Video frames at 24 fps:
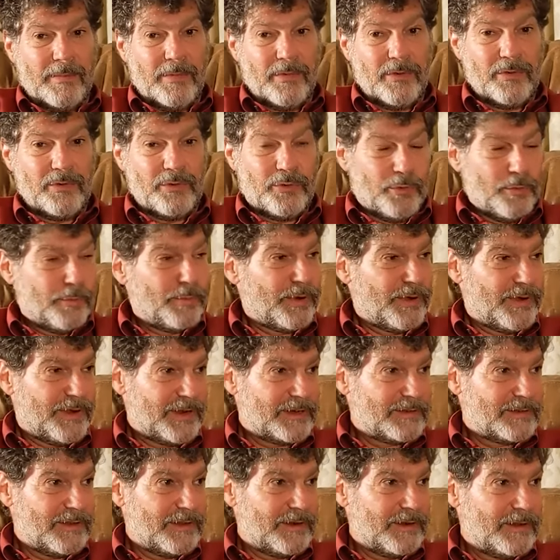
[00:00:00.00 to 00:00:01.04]
You
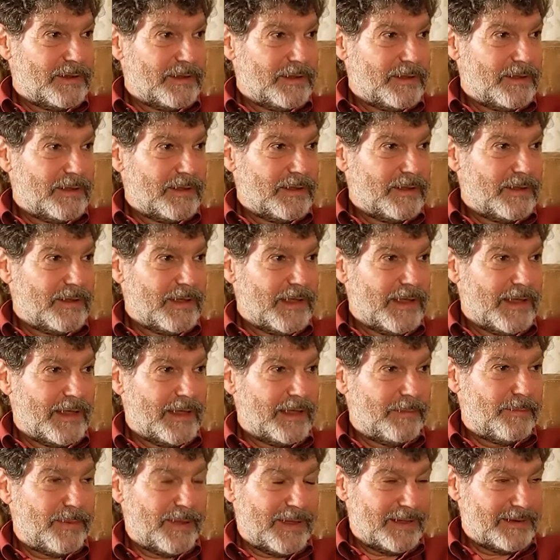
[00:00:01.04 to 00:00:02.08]
predicted
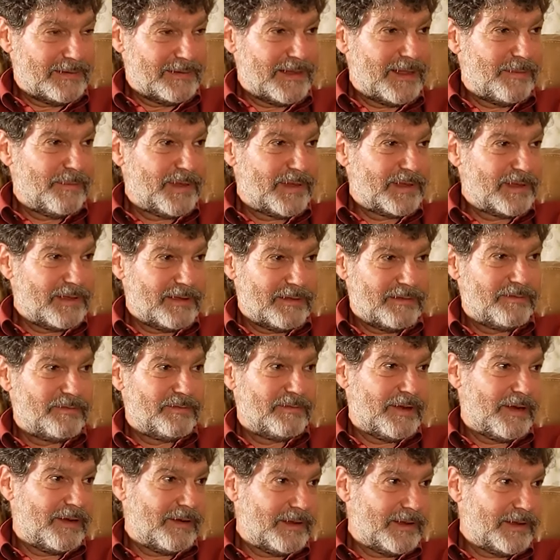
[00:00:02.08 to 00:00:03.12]
a pandemic of
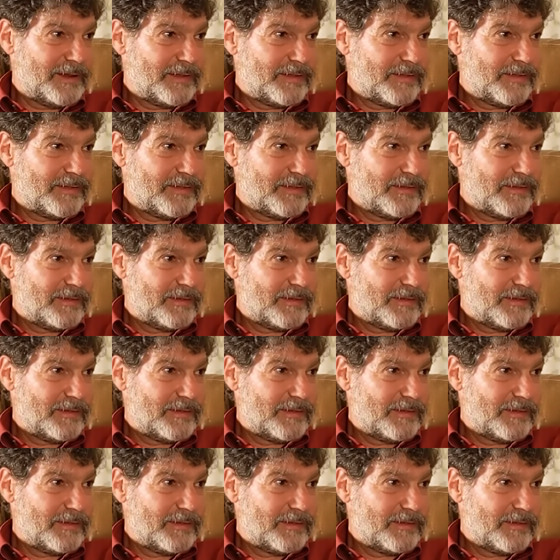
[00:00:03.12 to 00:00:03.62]
variants.